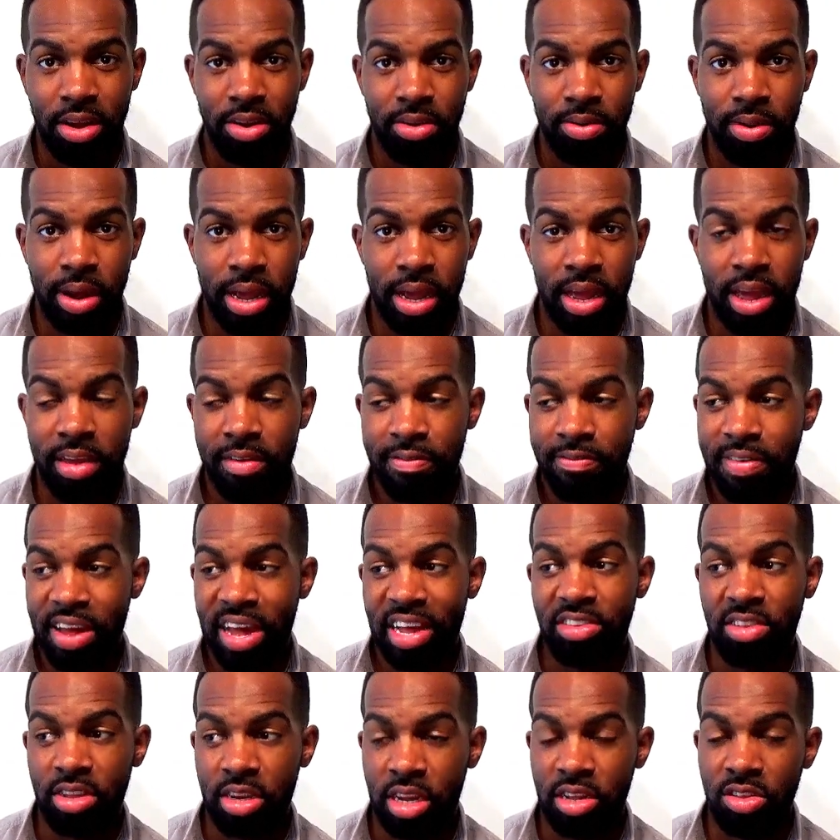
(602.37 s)
right? It
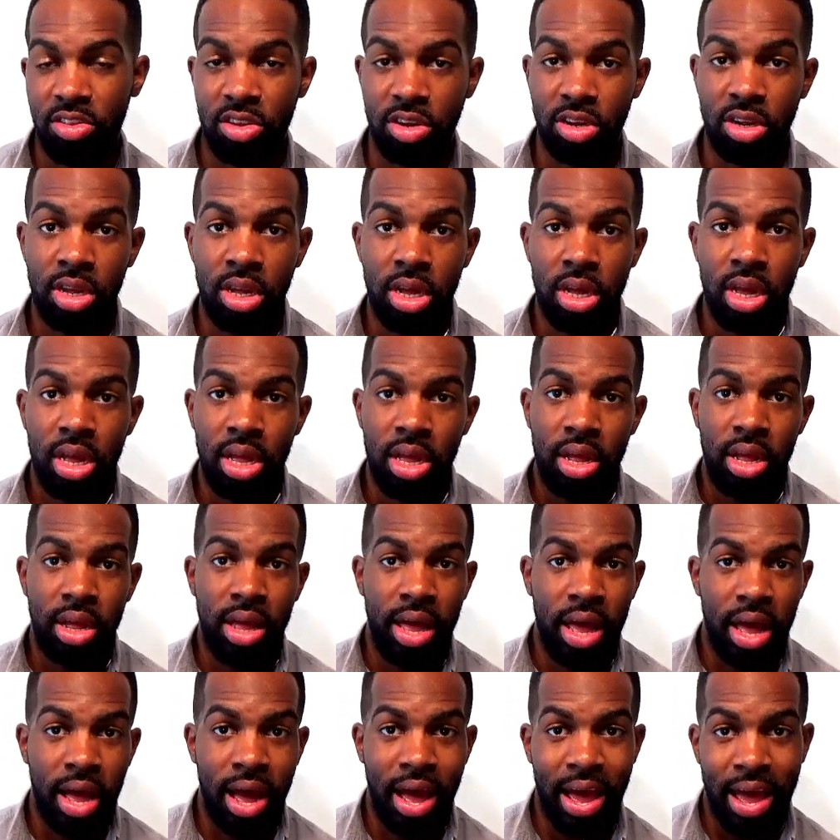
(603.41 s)
fascinates her.
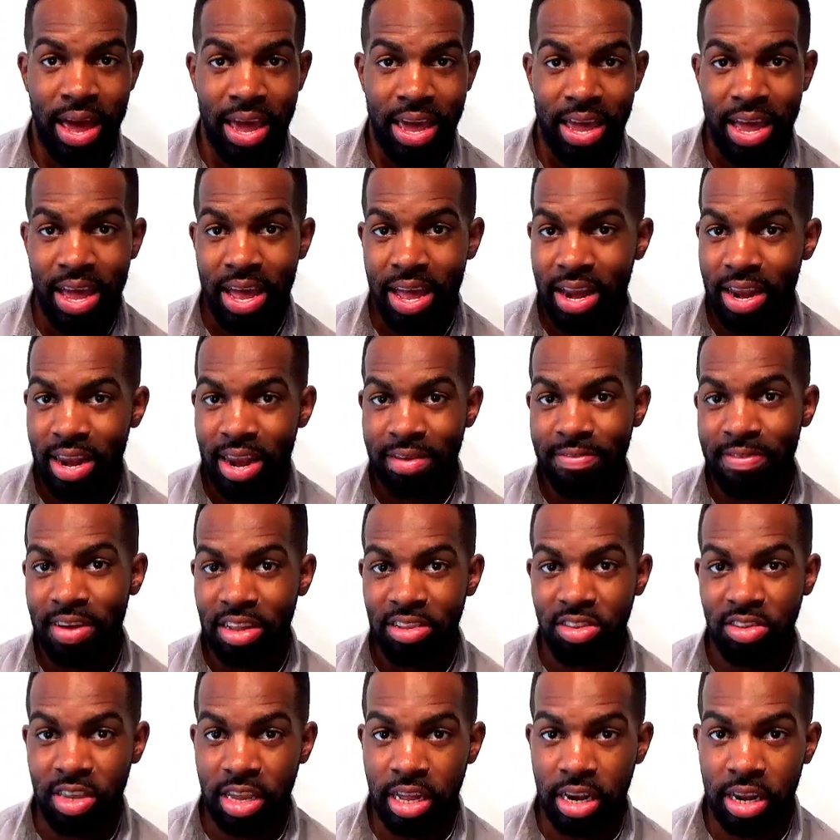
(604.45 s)
A ella le
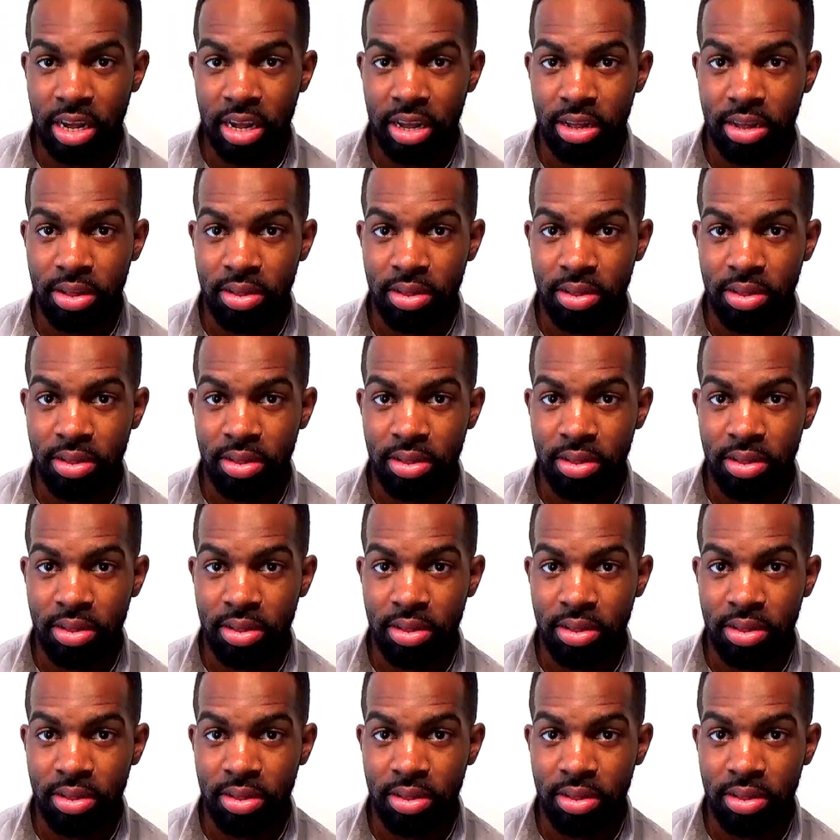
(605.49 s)
fascina.